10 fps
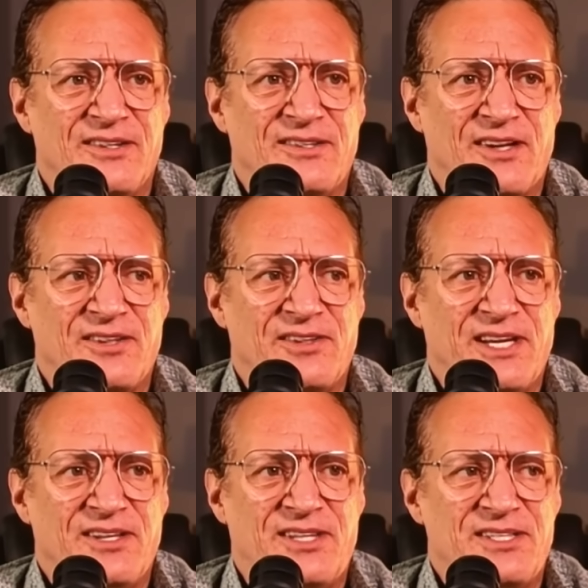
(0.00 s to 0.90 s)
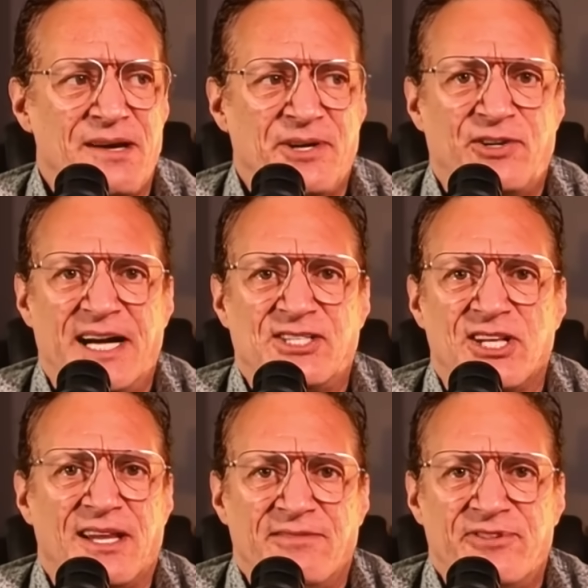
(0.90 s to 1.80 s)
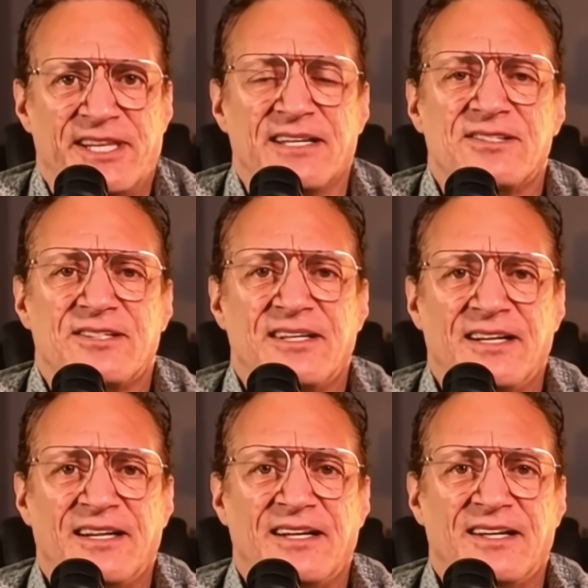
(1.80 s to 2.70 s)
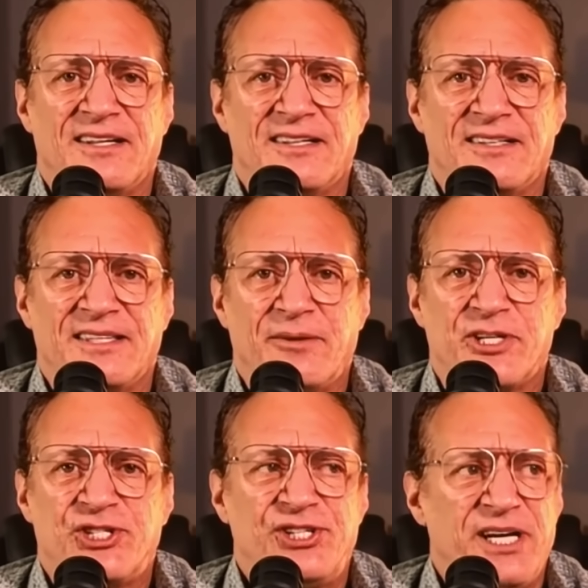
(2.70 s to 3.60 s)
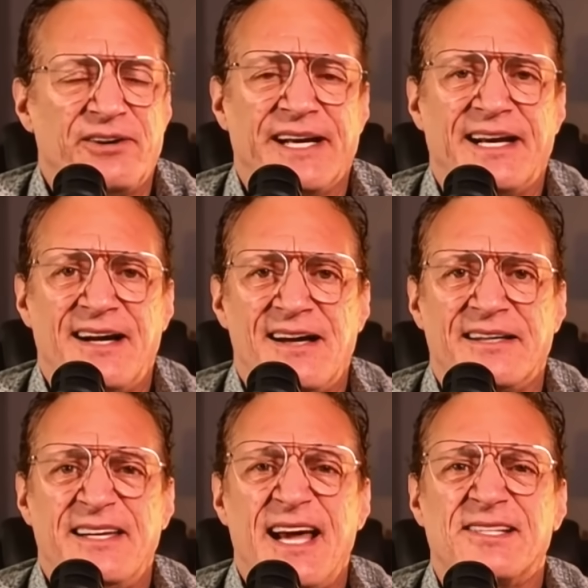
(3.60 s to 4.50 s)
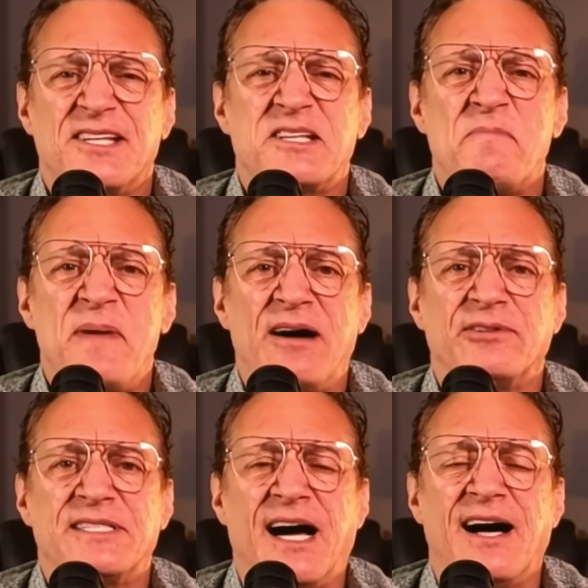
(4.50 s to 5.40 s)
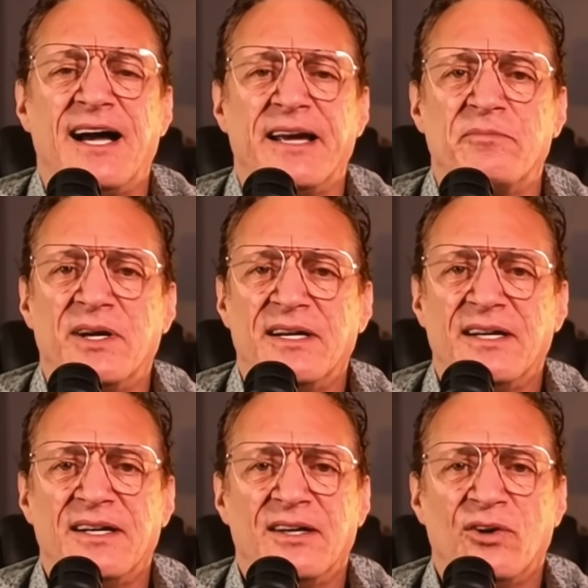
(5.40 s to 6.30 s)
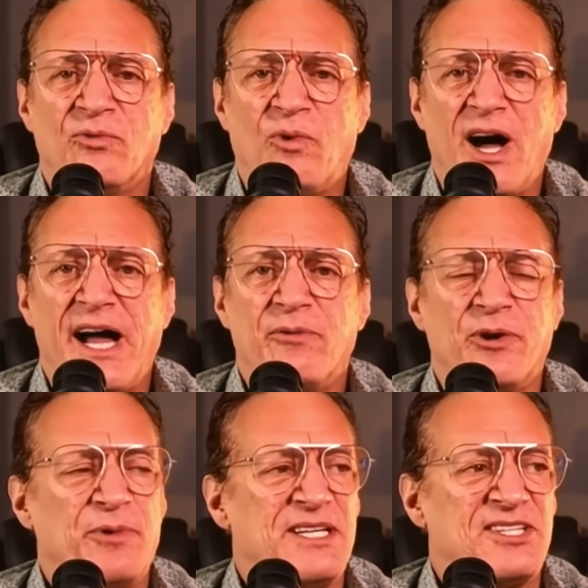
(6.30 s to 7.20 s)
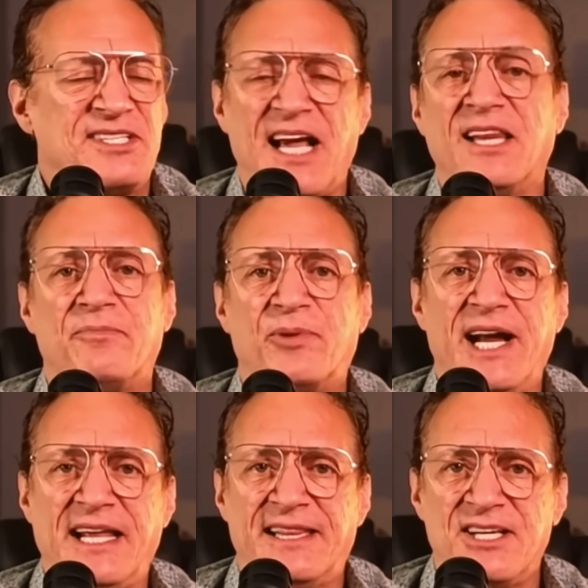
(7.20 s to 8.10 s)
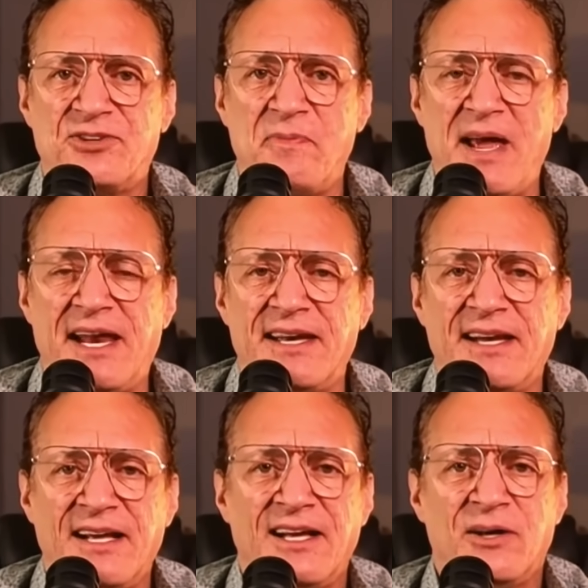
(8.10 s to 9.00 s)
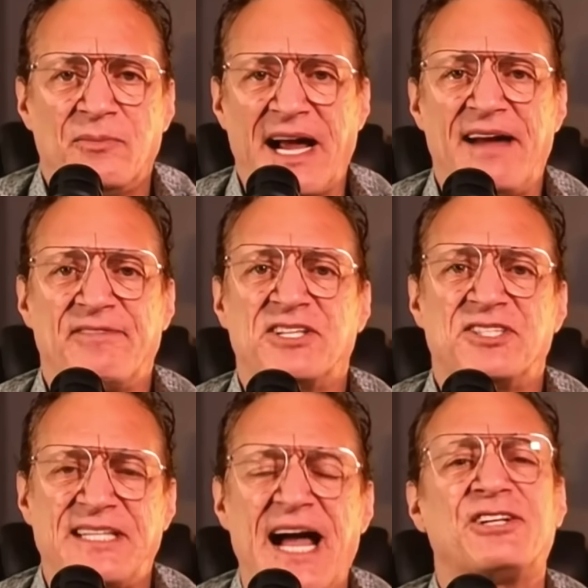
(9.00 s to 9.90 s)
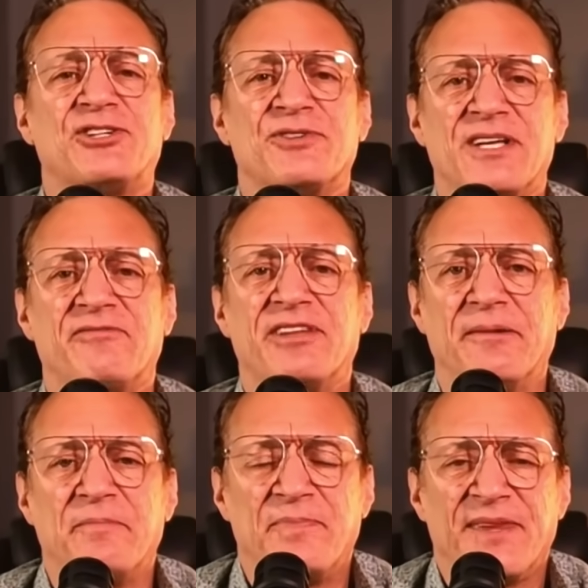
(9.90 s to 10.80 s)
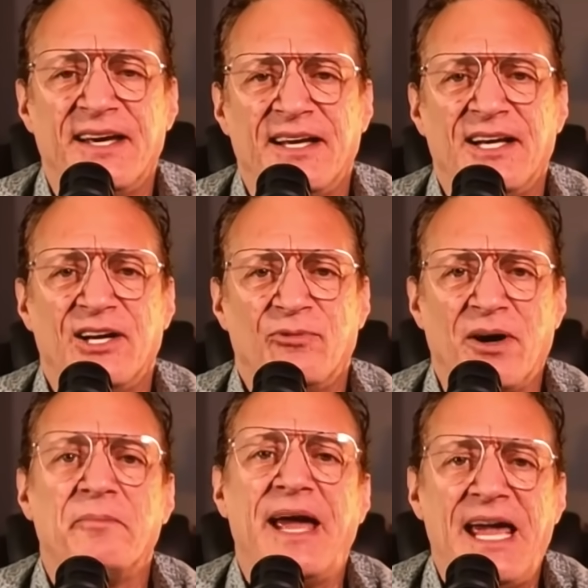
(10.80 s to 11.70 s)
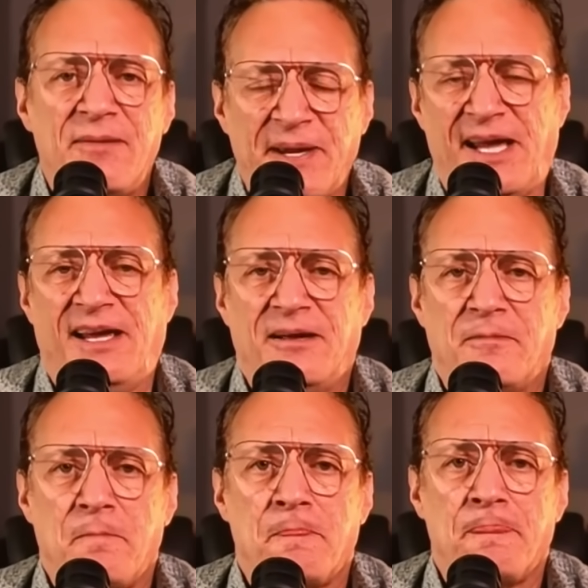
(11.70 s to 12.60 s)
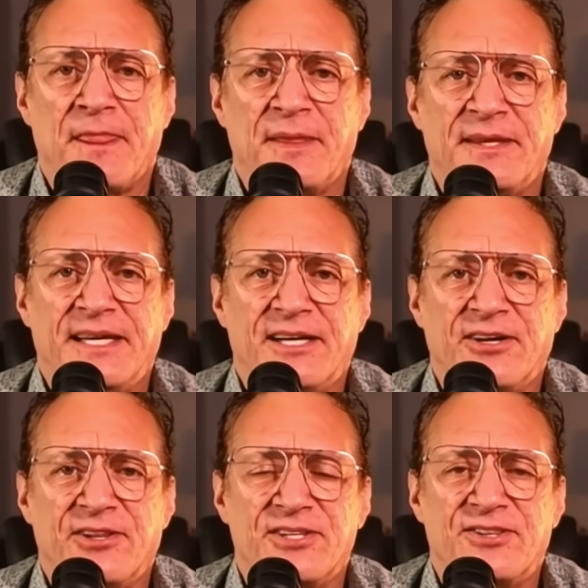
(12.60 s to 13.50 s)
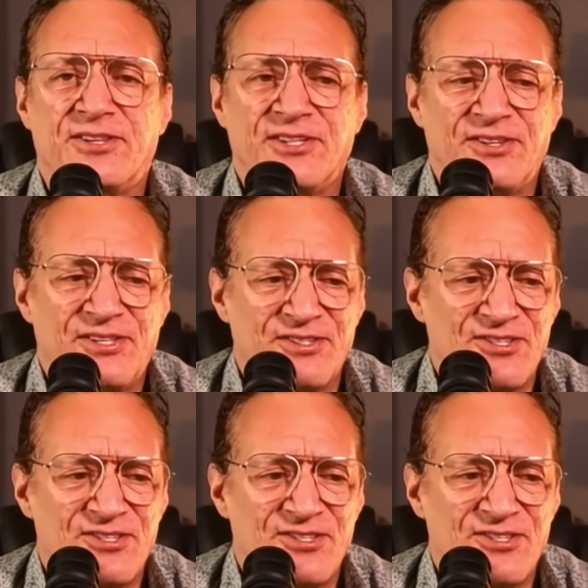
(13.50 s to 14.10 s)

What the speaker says: the Democrats loved this. They were cheering it on. Yes, it's about time. Why would we celebrate these men by having statues of them? Well, maybe, the